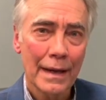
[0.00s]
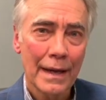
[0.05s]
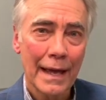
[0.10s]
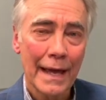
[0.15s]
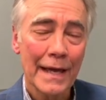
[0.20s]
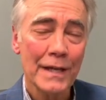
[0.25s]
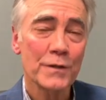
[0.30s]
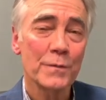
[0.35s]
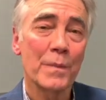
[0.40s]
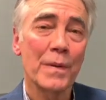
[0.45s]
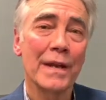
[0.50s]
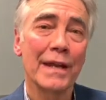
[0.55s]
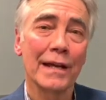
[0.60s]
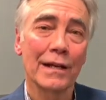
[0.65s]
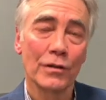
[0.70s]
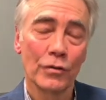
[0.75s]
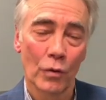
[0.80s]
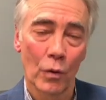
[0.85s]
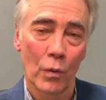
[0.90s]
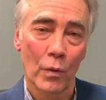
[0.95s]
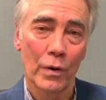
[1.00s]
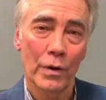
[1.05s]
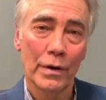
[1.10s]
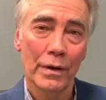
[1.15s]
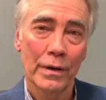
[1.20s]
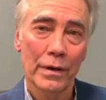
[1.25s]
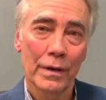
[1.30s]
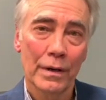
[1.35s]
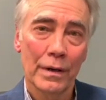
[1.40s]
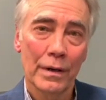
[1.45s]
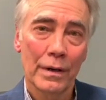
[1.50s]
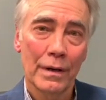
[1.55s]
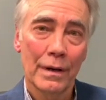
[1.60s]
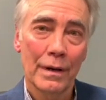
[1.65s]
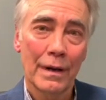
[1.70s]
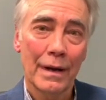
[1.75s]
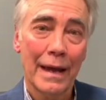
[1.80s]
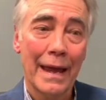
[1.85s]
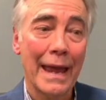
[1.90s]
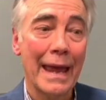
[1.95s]
has been ignored
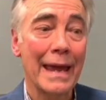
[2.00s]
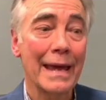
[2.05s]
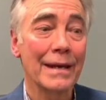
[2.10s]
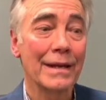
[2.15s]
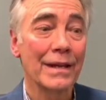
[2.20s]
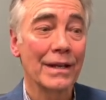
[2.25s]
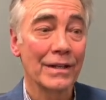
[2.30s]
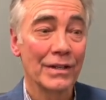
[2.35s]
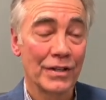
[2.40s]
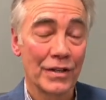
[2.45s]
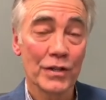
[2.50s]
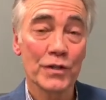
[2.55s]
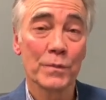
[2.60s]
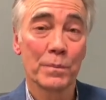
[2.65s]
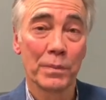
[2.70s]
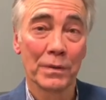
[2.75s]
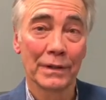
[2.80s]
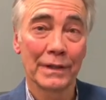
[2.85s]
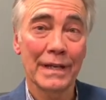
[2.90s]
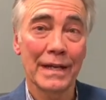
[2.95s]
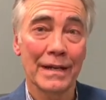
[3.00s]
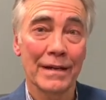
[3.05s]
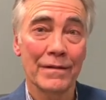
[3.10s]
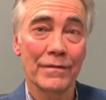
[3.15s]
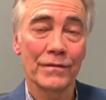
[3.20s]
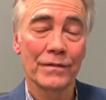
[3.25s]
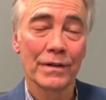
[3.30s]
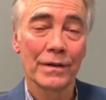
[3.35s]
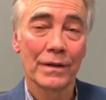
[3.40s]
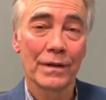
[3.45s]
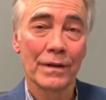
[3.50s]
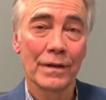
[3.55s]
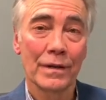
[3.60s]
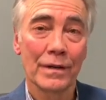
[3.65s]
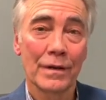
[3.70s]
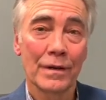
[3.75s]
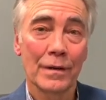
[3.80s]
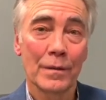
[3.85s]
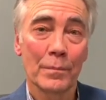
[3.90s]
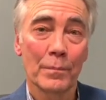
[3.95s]
and disbelieved
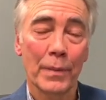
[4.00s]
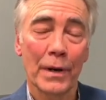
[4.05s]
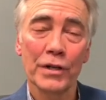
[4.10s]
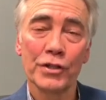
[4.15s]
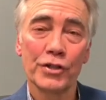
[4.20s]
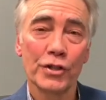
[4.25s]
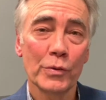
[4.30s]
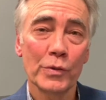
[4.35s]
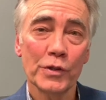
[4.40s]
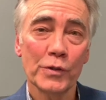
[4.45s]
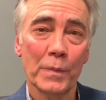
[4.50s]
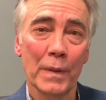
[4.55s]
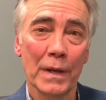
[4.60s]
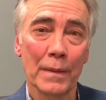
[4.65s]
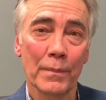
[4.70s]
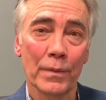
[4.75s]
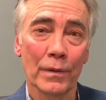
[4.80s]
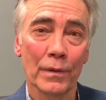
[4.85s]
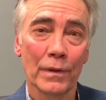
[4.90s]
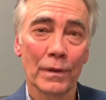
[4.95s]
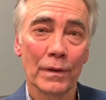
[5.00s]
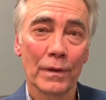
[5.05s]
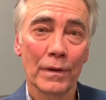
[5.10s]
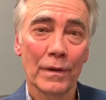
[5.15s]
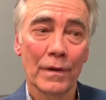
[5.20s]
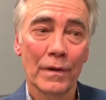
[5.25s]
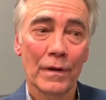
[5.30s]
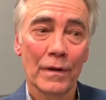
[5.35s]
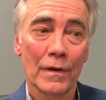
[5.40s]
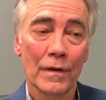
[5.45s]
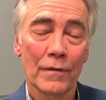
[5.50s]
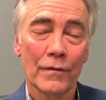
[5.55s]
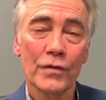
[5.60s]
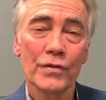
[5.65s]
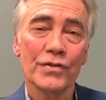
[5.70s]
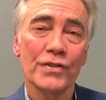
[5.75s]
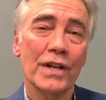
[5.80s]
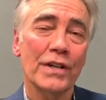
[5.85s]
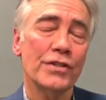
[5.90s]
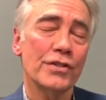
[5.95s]
by Jewish people for
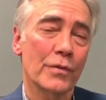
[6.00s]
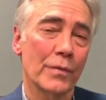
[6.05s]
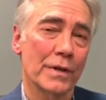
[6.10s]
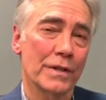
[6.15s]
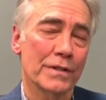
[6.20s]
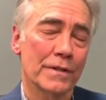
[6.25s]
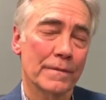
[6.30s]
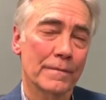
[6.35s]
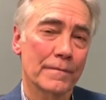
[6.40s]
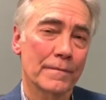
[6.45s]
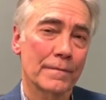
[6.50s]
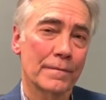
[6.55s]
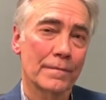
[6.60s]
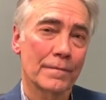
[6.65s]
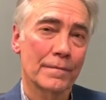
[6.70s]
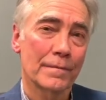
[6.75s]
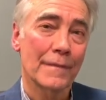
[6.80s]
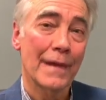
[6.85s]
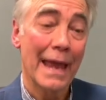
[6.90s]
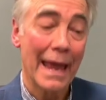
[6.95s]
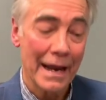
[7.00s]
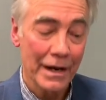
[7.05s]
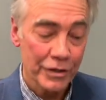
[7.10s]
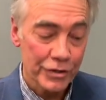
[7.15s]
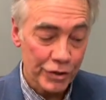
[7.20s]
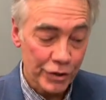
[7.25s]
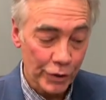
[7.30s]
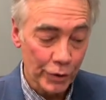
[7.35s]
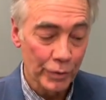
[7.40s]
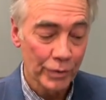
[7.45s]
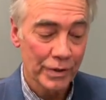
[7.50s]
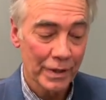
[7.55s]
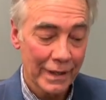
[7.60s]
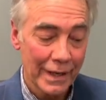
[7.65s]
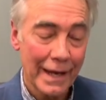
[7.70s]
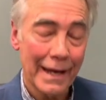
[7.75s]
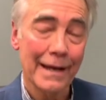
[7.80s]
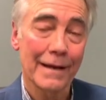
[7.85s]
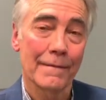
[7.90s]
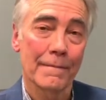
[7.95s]
centuries, and it's true
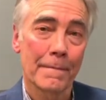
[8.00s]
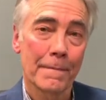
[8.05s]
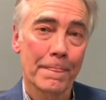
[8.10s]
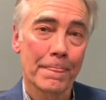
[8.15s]
today.